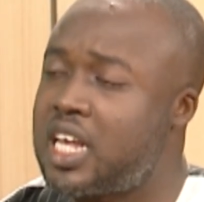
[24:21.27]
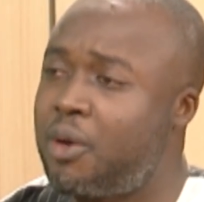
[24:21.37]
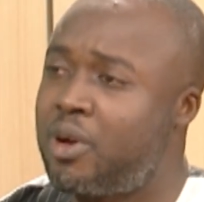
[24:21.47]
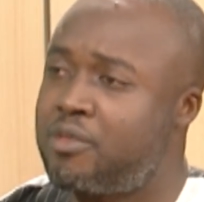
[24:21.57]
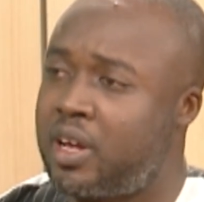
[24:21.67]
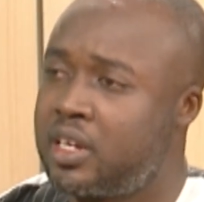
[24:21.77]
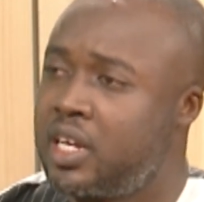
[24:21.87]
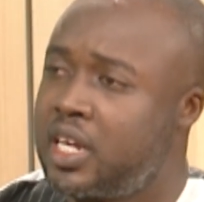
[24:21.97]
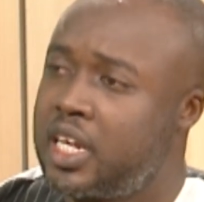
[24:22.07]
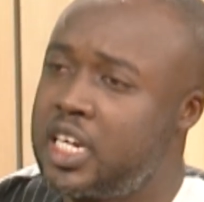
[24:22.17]
However,
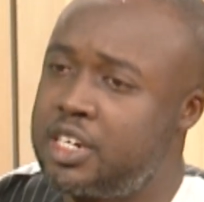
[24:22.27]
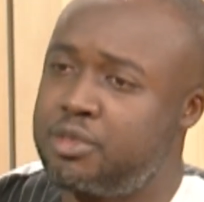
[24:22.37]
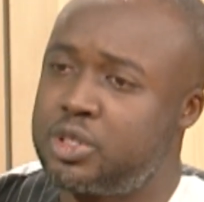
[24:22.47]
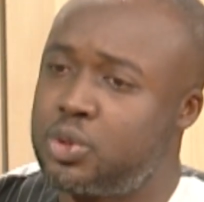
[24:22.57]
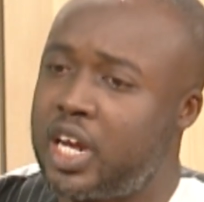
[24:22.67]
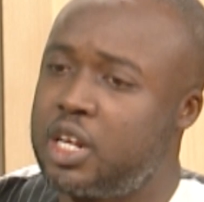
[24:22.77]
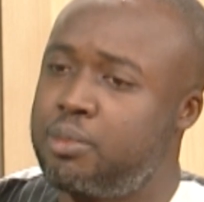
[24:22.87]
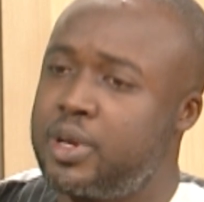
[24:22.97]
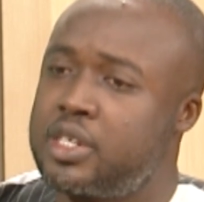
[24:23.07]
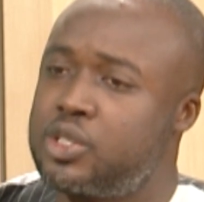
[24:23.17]
individually,
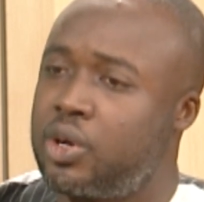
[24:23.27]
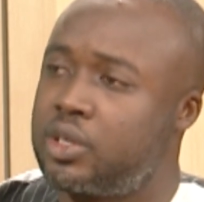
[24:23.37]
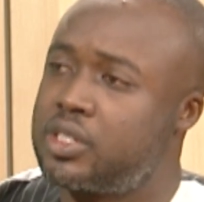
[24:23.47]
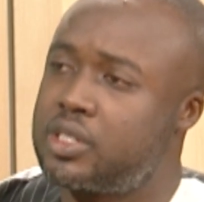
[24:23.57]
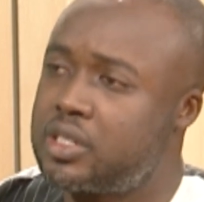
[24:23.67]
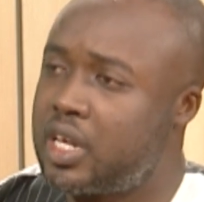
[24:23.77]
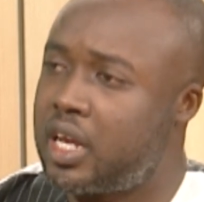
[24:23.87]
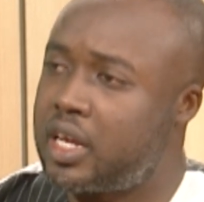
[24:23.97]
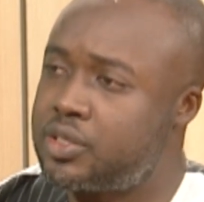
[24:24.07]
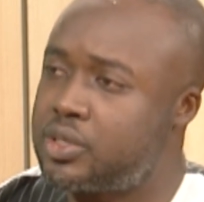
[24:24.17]
based on
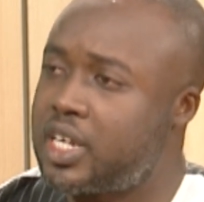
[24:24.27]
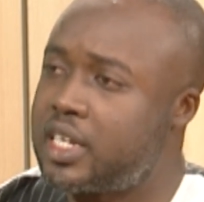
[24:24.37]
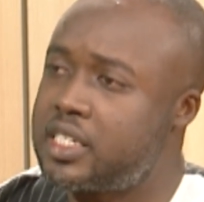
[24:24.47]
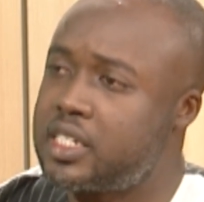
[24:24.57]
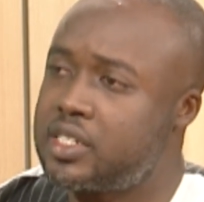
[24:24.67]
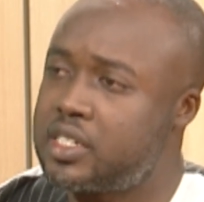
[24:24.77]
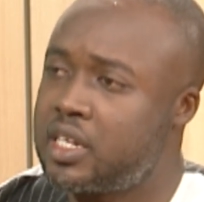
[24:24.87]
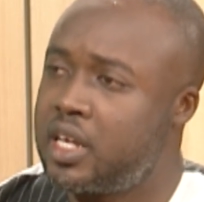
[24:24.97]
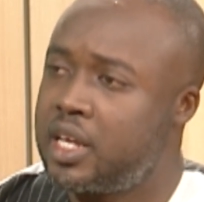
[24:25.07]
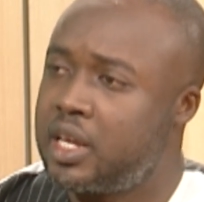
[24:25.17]
societies,
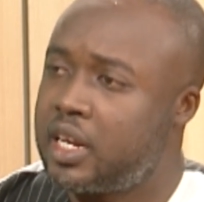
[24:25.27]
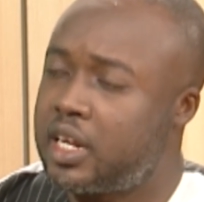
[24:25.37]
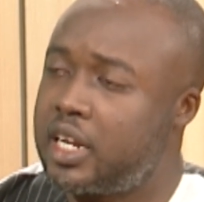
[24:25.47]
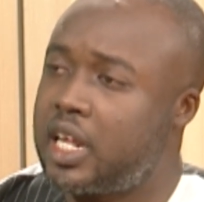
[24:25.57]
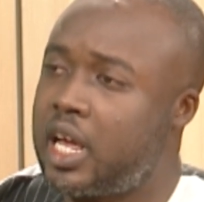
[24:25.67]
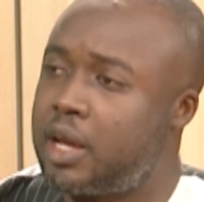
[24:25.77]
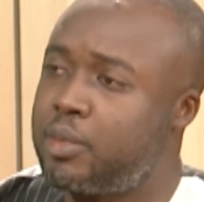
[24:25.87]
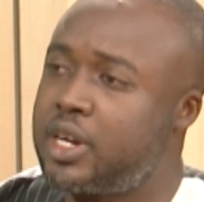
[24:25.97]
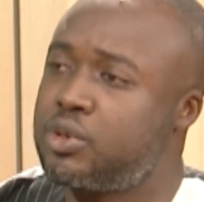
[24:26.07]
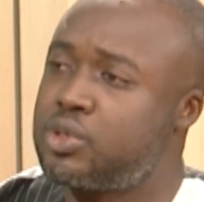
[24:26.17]

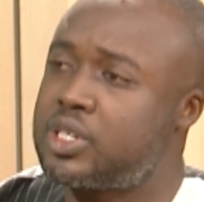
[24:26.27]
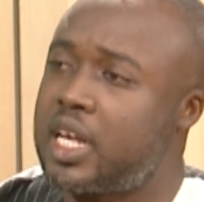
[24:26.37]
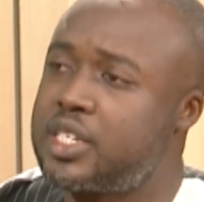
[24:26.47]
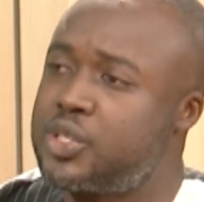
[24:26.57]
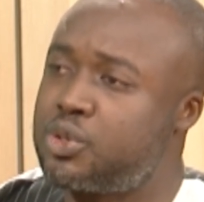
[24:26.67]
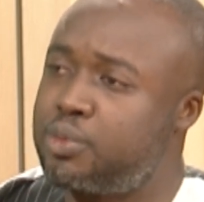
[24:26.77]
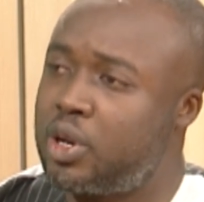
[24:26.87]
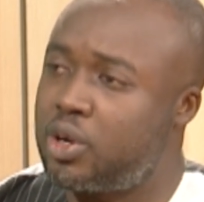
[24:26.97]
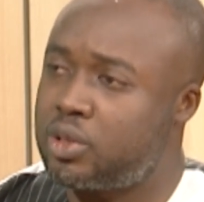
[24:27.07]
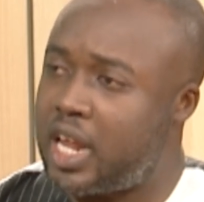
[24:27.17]
medical societies you
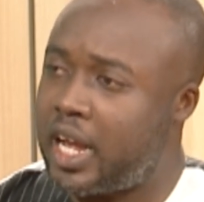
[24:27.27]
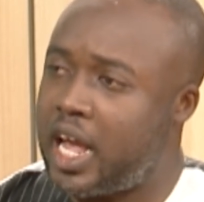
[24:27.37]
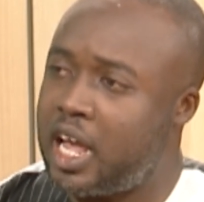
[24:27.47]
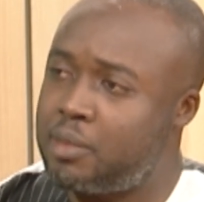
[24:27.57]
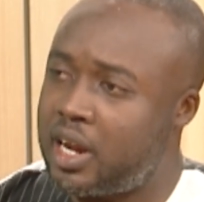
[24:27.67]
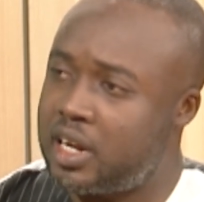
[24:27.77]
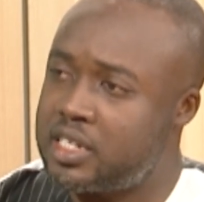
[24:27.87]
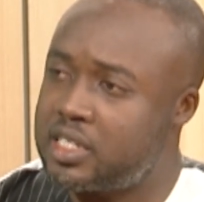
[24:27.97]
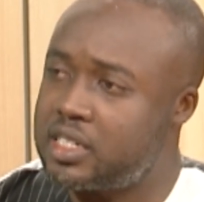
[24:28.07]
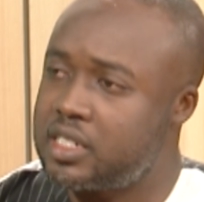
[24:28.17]
belong to, like I am an
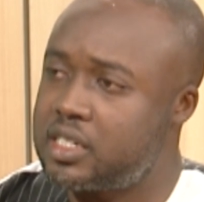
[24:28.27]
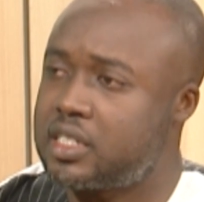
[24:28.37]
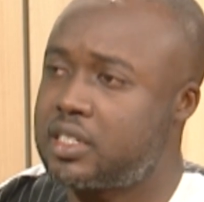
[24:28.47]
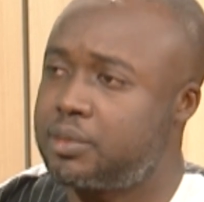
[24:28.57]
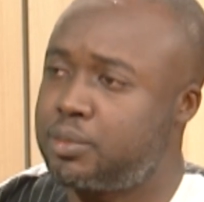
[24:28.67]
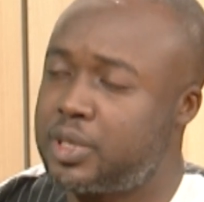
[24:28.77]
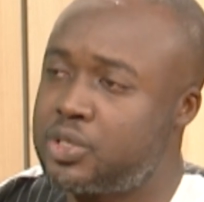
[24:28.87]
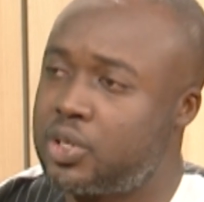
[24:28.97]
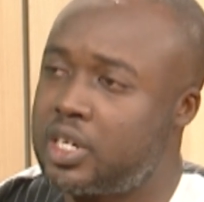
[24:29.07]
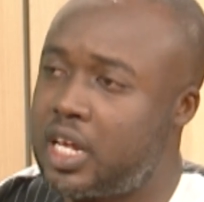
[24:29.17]
anesthetist,
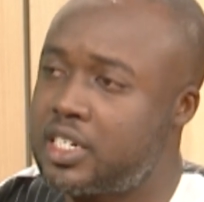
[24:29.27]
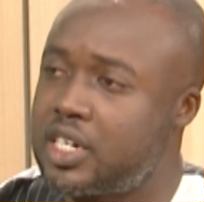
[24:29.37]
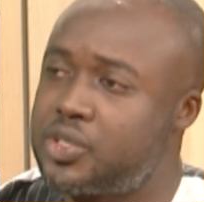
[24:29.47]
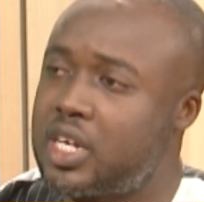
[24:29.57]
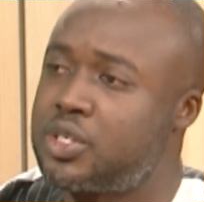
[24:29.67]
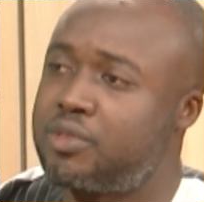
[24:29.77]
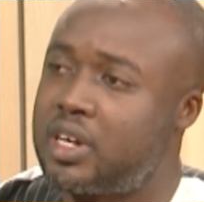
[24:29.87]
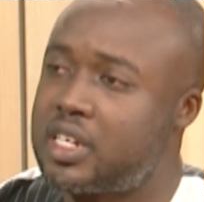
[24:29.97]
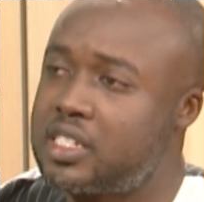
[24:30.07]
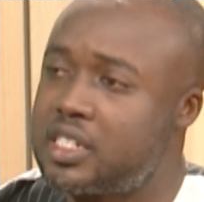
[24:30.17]
based on the Nigerian Society of
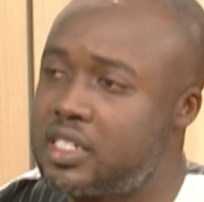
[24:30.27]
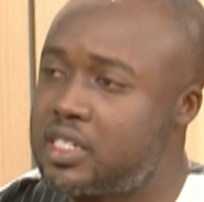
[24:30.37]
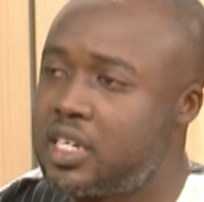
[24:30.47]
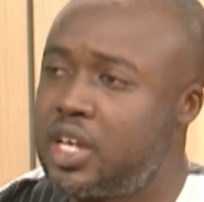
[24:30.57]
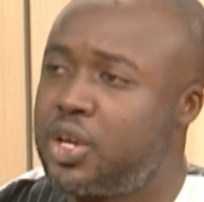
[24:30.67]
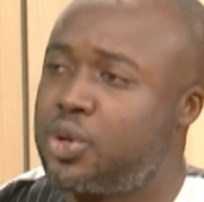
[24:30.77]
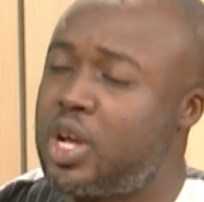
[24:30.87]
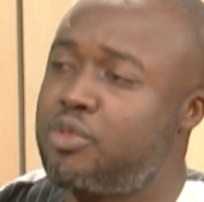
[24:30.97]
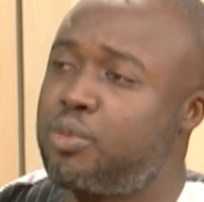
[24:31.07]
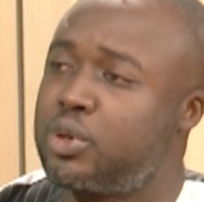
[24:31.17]
Anesthetists, you
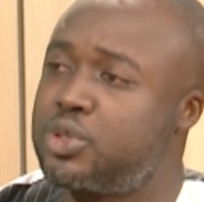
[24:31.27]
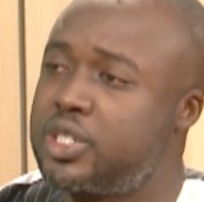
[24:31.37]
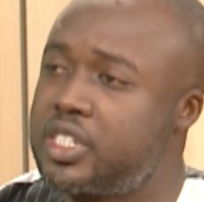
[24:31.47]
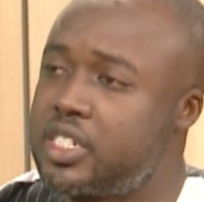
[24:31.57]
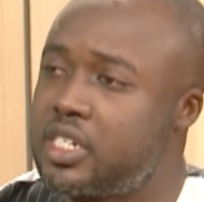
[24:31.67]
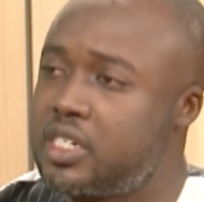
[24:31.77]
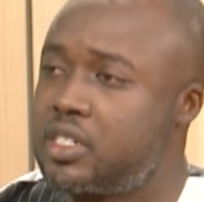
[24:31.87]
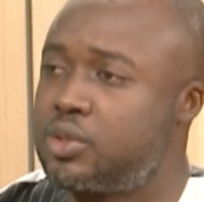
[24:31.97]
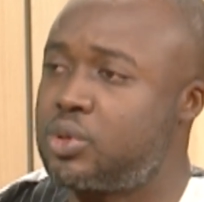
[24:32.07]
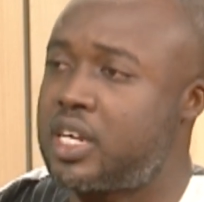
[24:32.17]
have
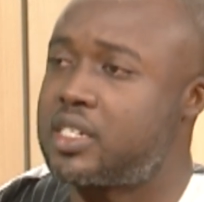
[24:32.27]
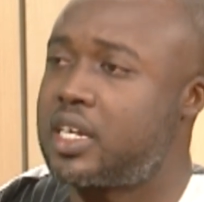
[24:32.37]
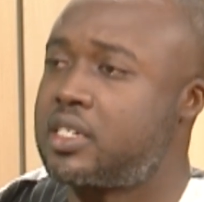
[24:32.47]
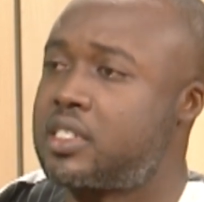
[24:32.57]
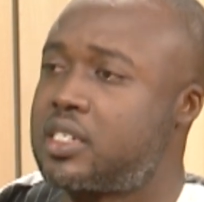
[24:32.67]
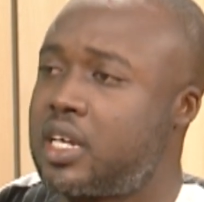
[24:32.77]
opportunities to access